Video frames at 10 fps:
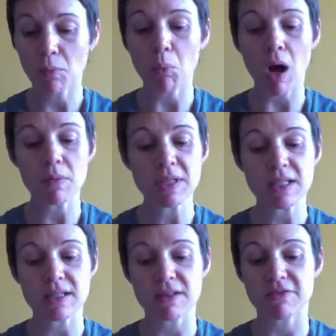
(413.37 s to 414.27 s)
Mom
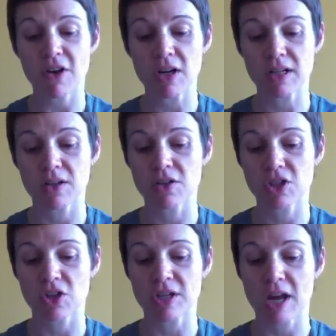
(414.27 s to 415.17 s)
says the farting nurse
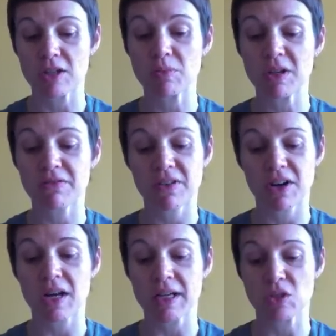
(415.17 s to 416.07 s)
turned out to be a
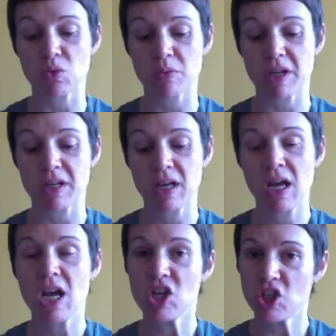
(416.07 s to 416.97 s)
very nice woman.
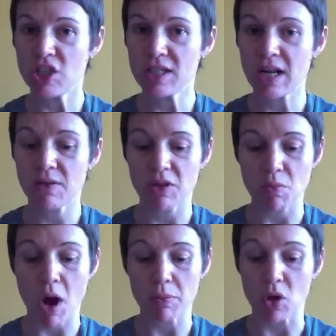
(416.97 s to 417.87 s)
She stayed
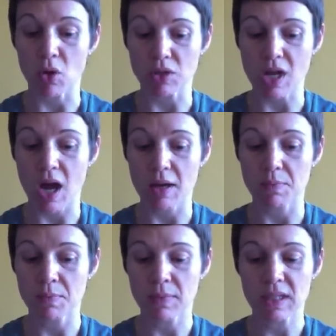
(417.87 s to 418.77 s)
with Mom the whole time.
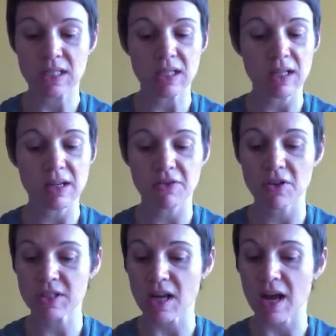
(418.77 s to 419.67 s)
Didn't leave
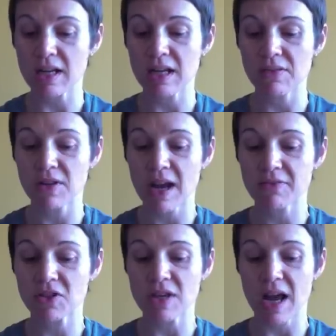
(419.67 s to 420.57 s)
her side even
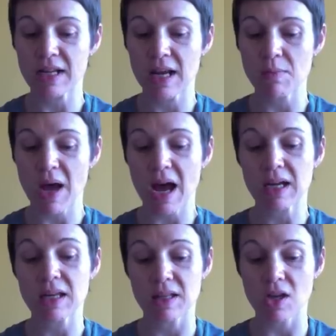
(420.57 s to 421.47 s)
after Dad came
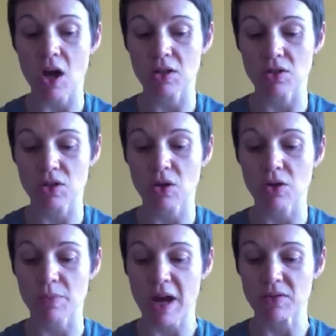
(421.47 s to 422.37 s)
back and the doctors
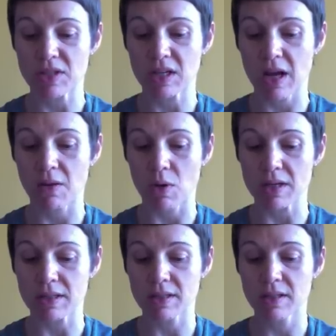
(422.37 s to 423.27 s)
told them how sick I
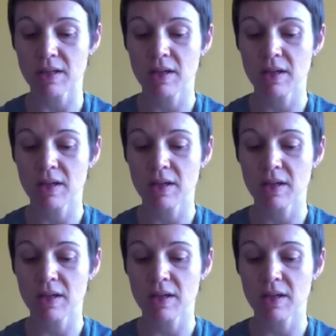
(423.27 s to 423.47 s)
was.